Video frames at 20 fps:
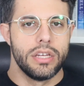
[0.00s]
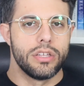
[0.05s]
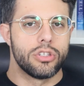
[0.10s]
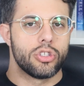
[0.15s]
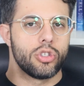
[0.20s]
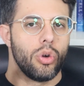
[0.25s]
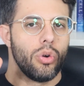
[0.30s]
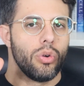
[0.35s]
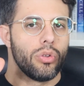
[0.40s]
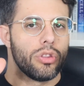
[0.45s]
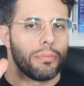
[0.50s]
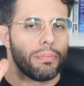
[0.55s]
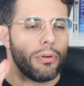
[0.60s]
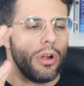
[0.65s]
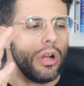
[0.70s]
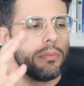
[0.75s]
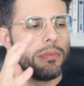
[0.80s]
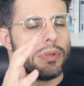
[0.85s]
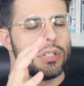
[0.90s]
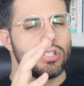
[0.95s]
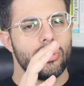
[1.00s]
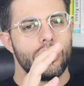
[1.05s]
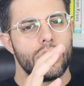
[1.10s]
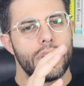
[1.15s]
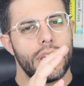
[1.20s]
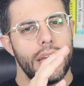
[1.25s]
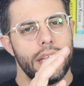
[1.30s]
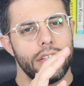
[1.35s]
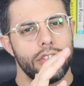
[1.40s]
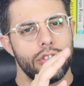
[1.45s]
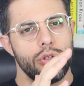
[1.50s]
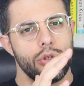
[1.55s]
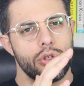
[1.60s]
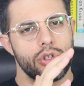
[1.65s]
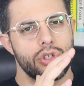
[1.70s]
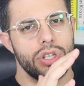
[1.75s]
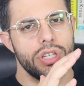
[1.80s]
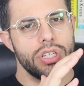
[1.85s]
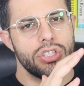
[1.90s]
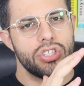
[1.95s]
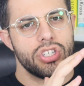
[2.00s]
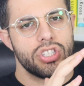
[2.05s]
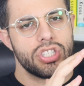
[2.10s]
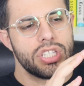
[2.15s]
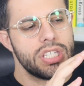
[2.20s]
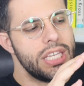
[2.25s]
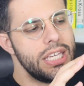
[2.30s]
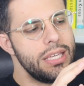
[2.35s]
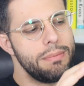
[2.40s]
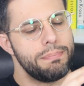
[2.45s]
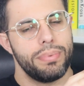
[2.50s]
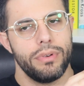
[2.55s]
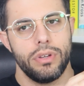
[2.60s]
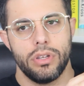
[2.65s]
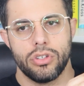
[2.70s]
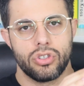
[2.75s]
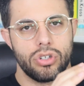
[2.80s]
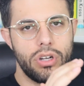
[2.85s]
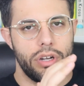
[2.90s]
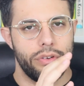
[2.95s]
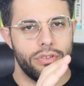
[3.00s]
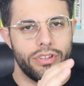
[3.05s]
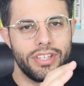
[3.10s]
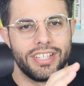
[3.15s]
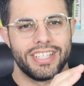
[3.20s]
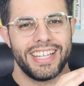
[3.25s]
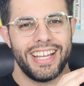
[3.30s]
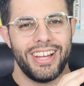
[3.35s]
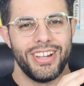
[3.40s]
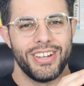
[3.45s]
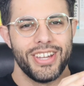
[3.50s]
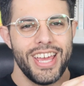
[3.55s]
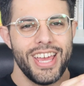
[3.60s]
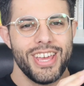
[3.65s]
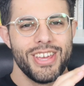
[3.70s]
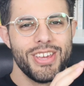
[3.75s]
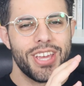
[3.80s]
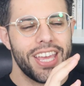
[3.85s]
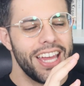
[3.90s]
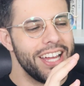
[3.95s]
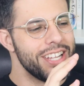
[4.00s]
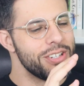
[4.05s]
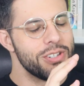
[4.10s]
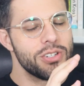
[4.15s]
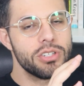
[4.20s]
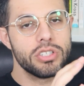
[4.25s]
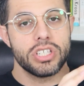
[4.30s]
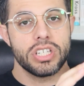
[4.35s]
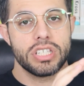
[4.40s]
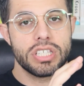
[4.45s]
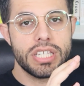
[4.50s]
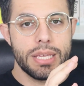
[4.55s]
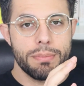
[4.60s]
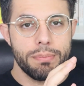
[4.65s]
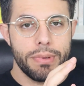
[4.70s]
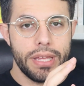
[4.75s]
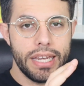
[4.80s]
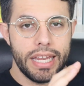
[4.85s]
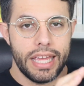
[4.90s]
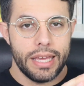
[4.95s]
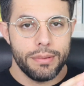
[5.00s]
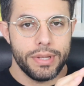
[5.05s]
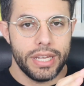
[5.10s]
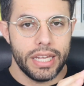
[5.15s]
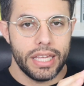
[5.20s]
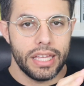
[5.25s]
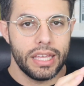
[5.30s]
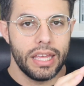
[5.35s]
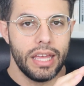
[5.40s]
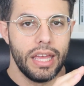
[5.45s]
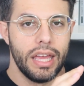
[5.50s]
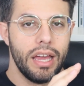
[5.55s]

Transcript: So the problem is you can't usually just keep inhibiting